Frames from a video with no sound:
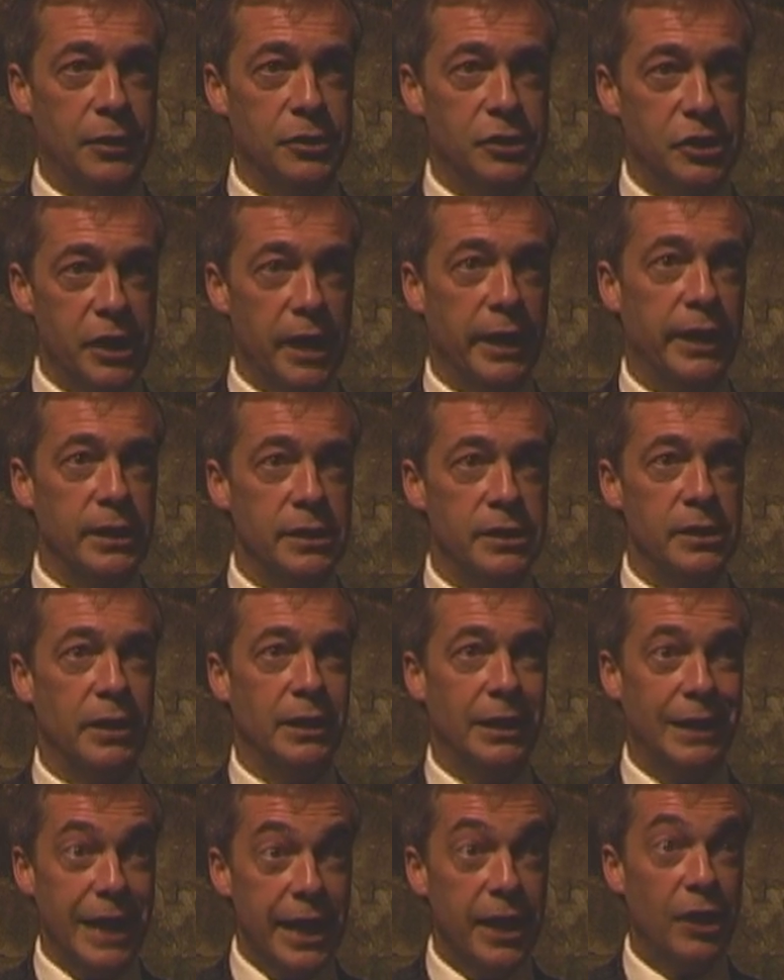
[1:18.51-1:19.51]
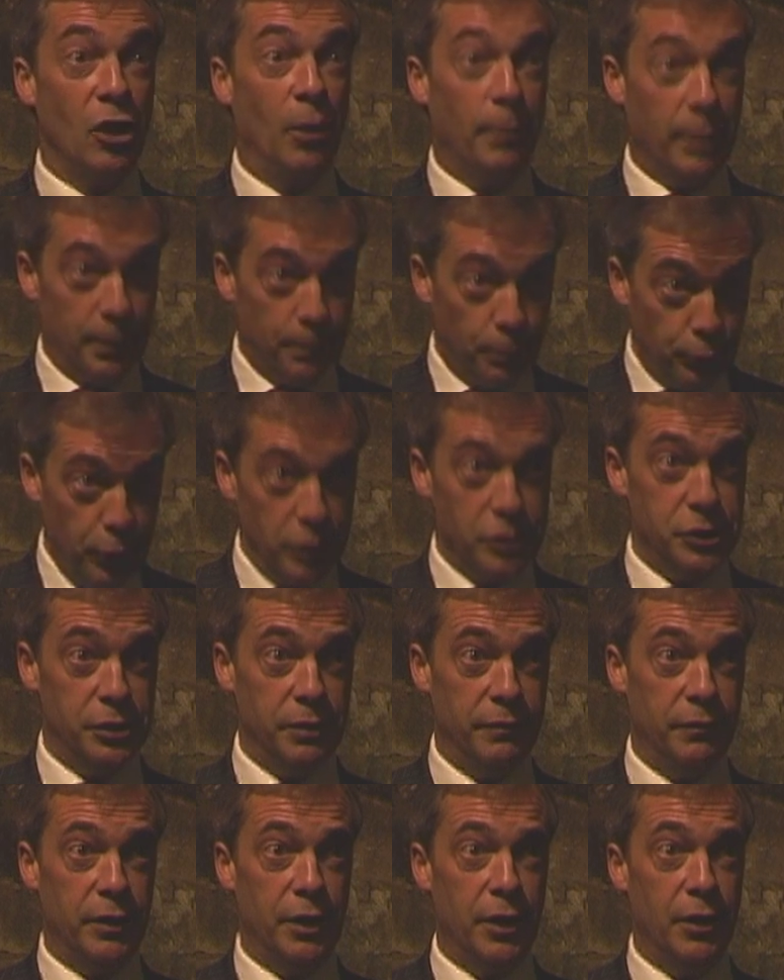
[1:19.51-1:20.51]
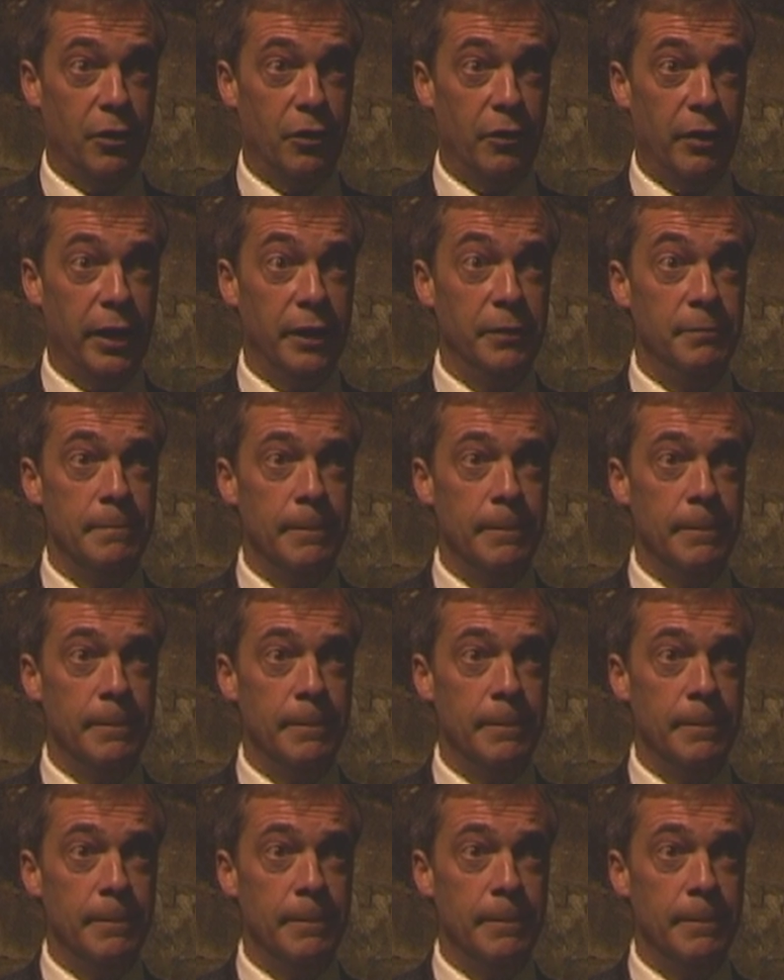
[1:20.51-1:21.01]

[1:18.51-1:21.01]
stuck inside an economic prison of the Euro,